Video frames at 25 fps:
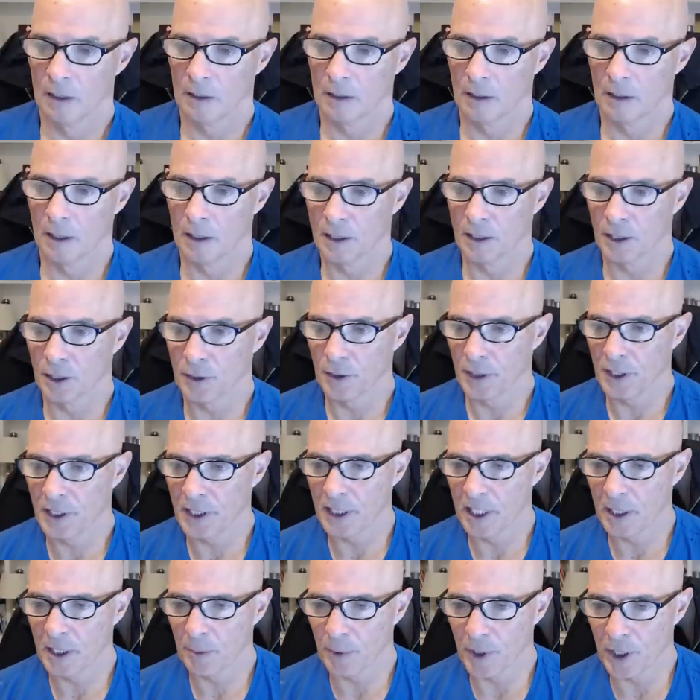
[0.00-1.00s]
Does
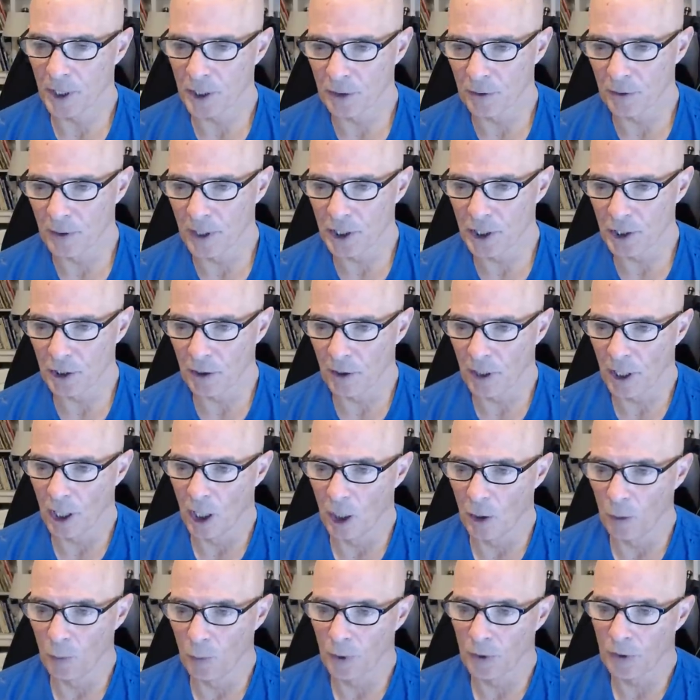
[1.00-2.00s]
increasing compression ratio
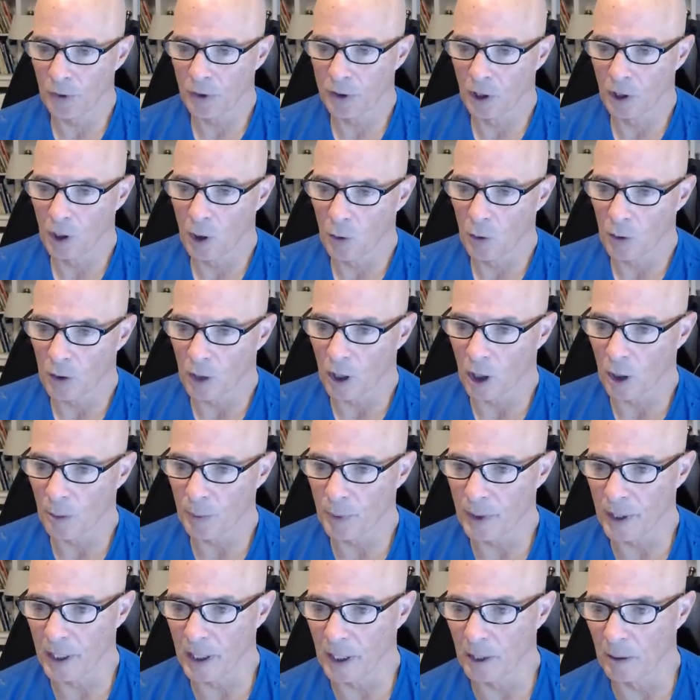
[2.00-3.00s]
help with lower
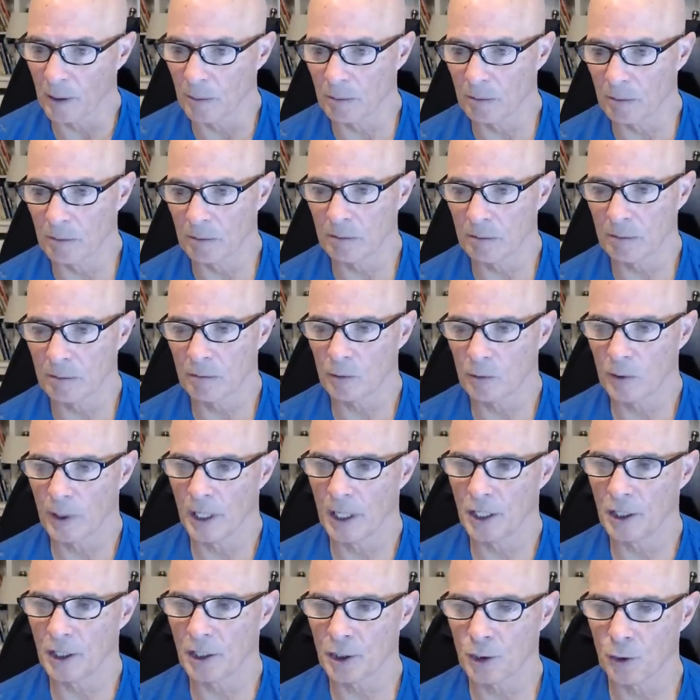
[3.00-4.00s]
RPM
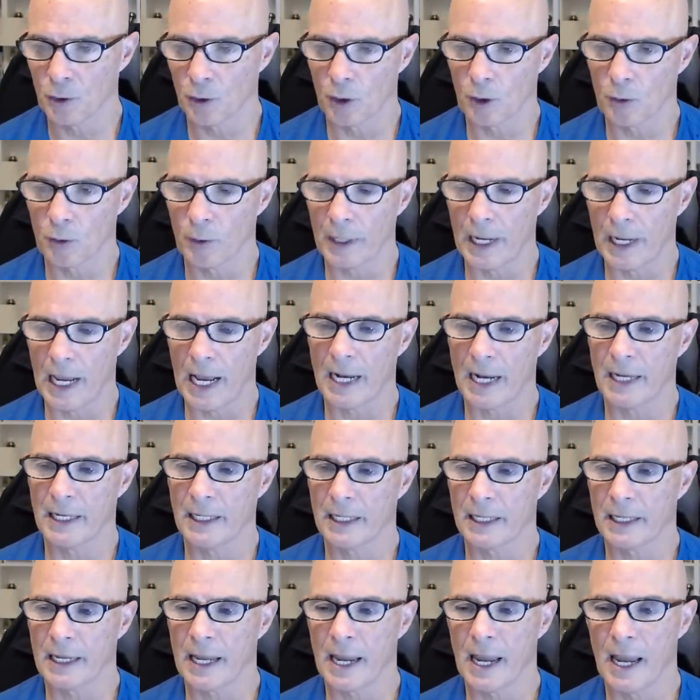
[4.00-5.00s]
range torque when
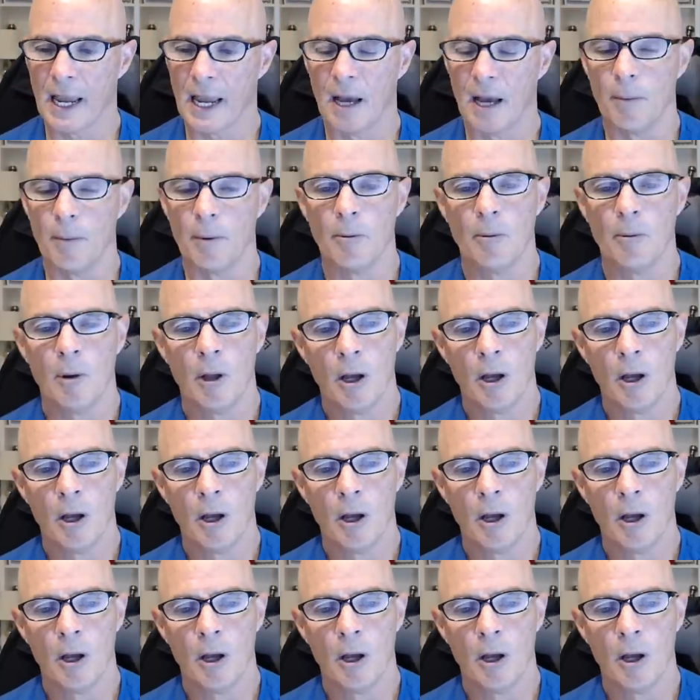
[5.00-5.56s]
adding a cam.